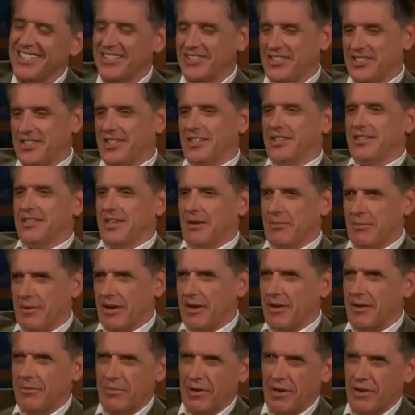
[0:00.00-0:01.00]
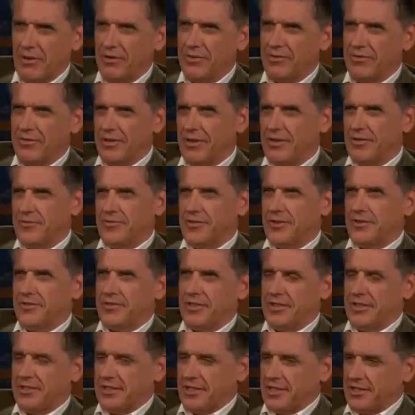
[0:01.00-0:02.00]
She's about
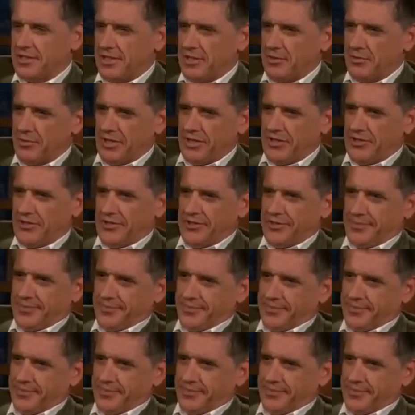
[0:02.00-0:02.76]
15, 16 weeks.